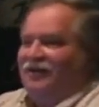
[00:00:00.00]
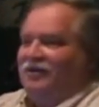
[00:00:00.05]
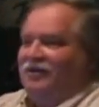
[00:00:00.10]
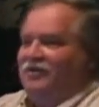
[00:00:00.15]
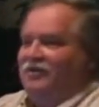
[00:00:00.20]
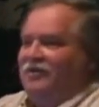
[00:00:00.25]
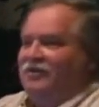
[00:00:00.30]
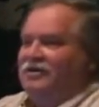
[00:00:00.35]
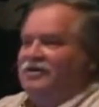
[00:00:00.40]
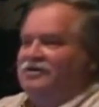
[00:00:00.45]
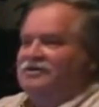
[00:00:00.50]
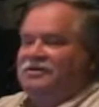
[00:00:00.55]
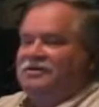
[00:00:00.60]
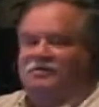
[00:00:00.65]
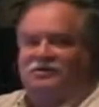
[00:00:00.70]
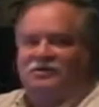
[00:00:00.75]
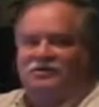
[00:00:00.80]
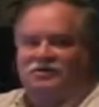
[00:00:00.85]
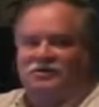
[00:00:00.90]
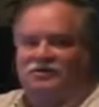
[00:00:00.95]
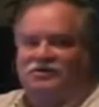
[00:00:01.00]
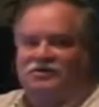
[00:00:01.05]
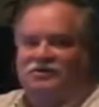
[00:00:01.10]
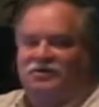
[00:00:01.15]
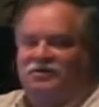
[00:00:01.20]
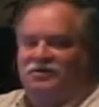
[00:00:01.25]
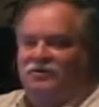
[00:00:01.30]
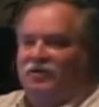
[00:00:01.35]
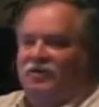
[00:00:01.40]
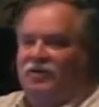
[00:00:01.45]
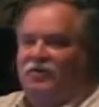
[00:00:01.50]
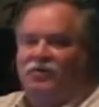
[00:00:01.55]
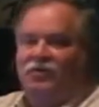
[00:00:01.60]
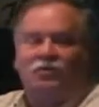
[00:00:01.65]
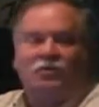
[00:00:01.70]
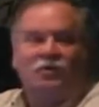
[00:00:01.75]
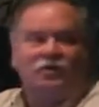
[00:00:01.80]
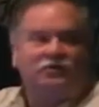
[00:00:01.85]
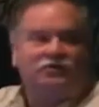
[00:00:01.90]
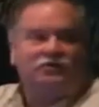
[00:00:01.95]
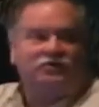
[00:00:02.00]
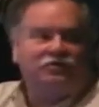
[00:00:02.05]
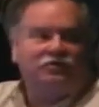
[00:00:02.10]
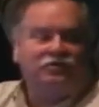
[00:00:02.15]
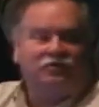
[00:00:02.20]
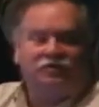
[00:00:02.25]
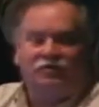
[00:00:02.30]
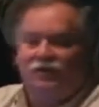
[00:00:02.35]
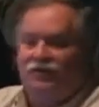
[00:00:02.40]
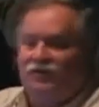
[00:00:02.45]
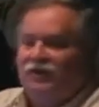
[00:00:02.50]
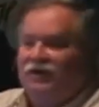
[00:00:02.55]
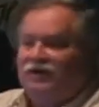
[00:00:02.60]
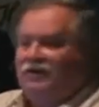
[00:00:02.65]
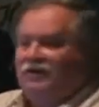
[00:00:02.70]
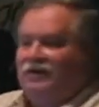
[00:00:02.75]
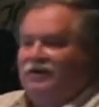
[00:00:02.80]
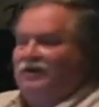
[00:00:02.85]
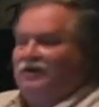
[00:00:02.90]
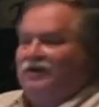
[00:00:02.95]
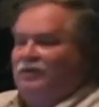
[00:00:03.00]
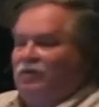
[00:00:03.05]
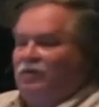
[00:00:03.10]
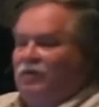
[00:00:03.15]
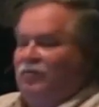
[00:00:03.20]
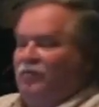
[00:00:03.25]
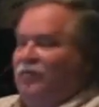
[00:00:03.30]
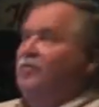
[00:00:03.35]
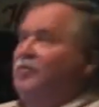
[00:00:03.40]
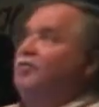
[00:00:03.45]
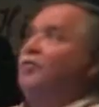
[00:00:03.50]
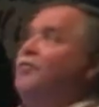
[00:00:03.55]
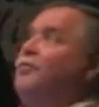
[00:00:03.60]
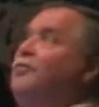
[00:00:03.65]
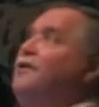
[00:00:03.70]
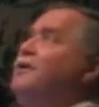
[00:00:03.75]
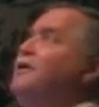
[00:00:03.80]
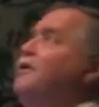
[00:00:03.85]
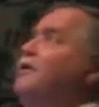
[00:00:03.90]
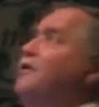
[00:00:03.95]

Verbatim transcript: we just looked at each other. We don't know what to do. We we were obedient